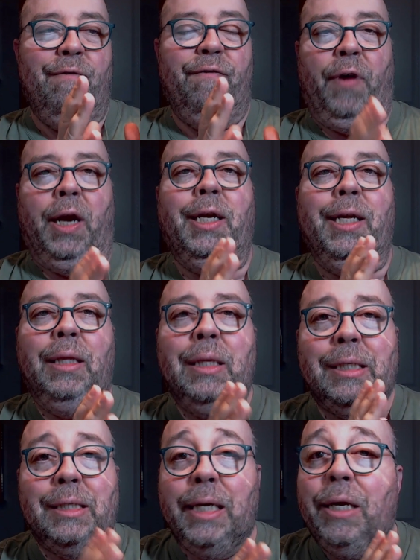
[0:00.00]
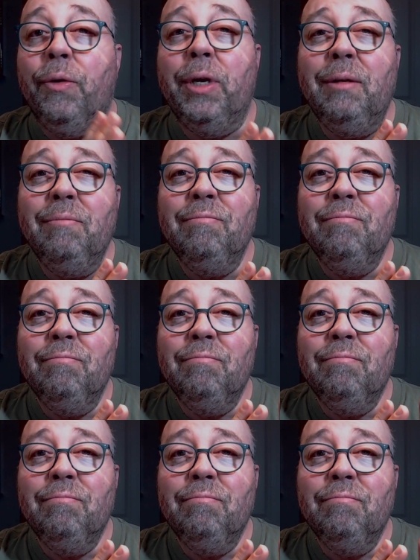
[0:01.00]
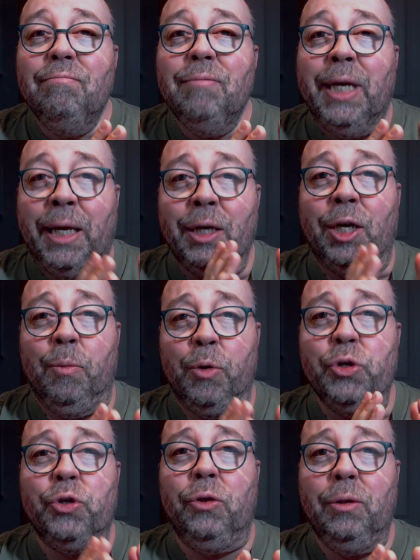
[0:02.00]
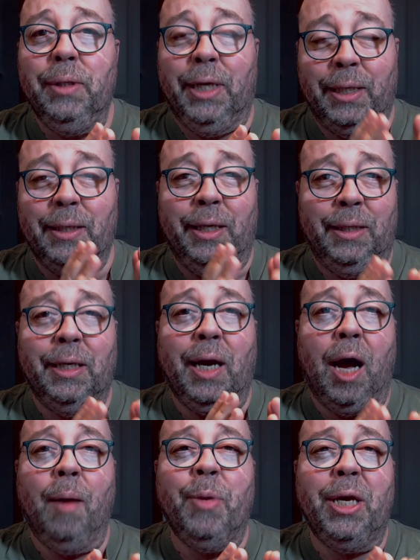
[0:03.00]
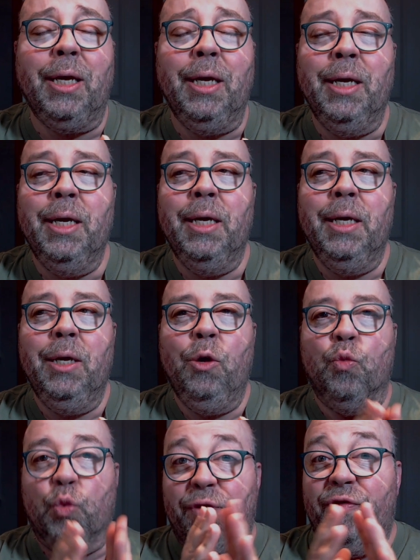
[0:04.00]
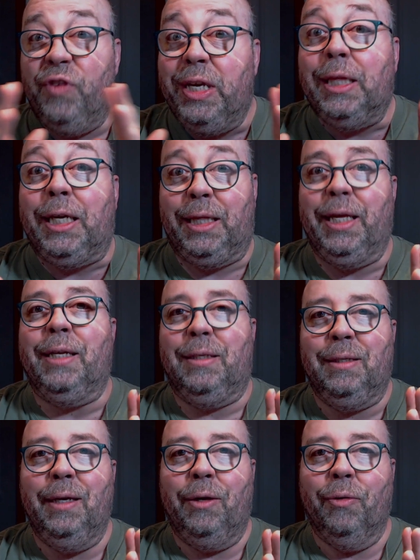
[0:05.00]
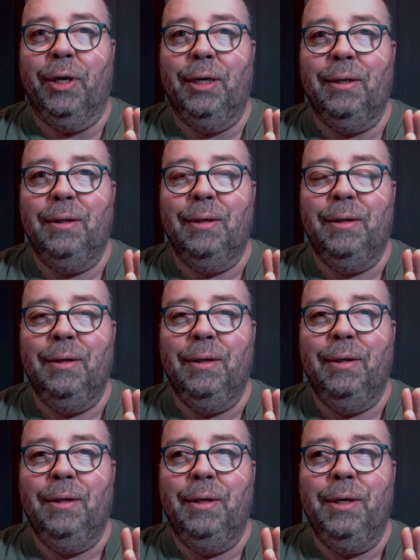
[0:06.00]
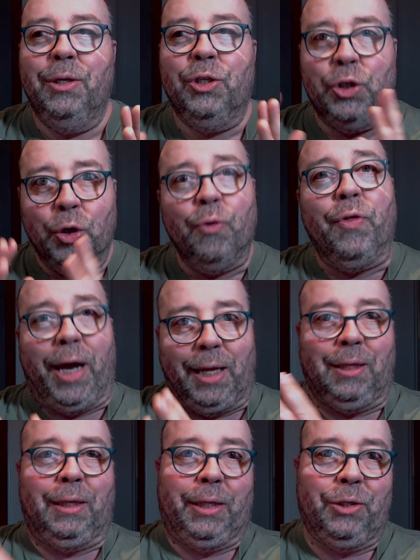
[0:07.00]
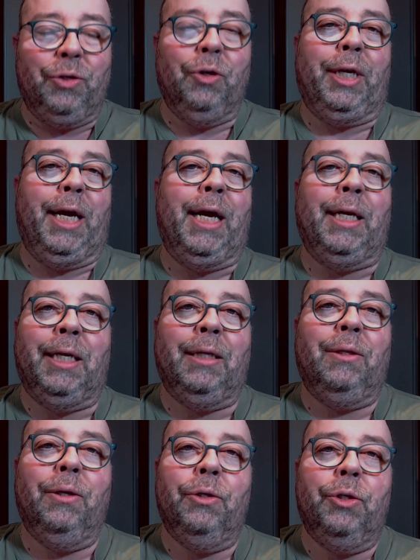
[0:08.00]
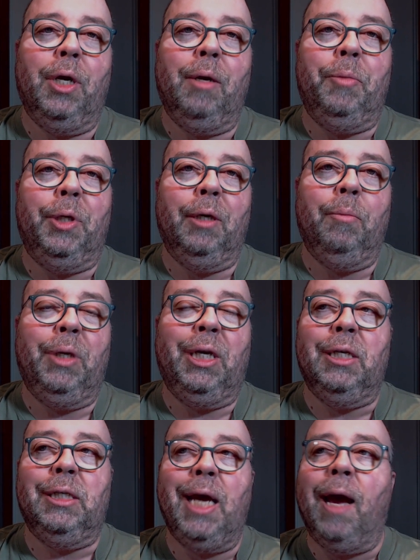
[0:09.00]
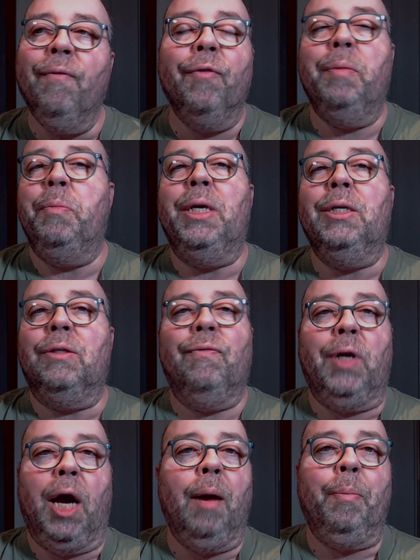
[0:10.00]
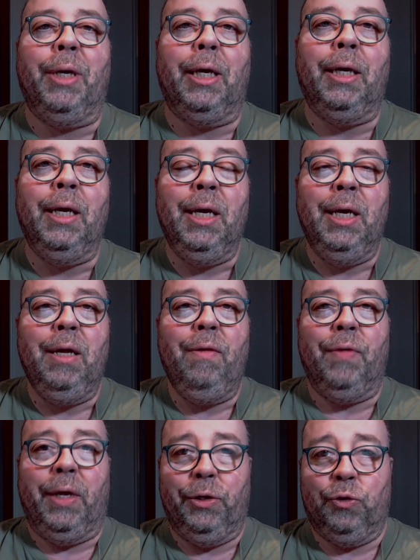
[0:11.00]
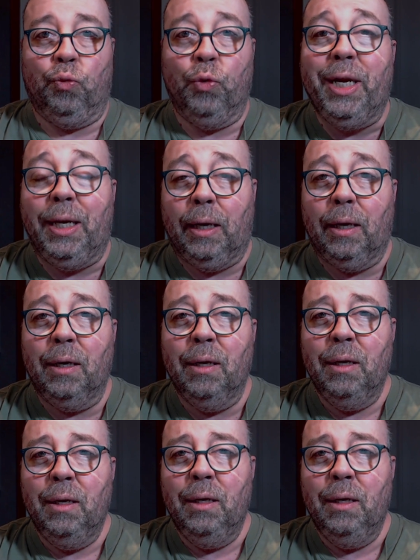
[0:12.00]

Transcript: finding the secret in a commercial, in, in the copy, revealing that secret so that the listener can get their job done. Because every piece of copy that is written